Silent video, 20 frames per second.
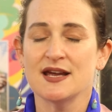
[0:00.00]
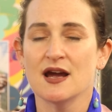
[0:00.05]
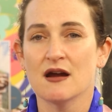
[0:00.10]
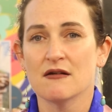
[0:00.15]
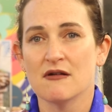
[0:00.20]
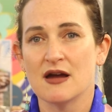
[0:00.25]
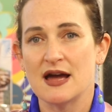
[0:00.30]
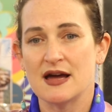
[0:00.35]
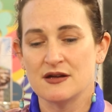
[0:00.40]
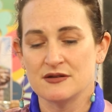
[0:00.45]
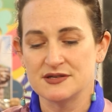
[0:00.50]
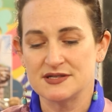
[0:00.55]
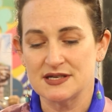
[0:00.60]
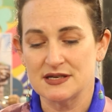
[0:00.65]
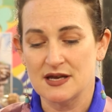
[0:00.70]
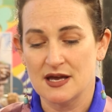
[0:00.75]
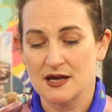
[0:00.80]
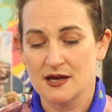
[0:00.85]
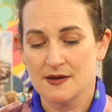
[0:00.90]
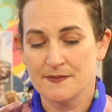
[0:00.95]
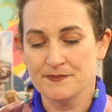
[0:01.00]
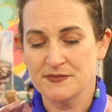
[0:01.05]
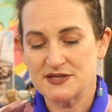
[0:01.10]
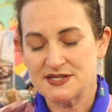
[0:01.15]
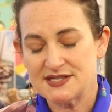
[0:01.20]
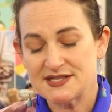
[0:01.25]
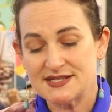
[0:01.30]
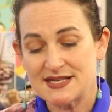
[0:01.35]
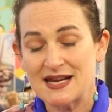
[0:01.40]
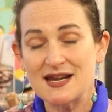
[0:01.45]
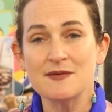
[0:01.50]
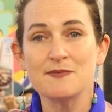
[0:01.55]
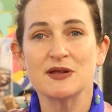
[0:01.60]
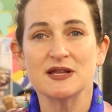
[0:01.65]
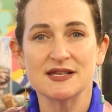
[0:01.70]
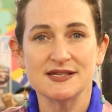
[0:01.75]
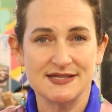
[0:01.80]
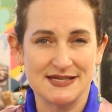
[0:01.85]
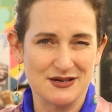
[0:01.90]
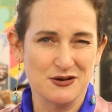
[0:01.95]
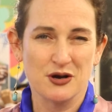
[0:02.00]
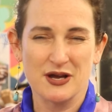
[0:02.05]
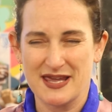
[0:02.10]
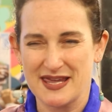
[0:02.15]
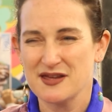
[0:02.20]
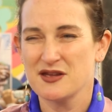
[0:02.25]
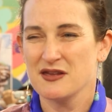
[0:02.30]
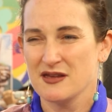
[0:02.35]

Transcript: around sustainability or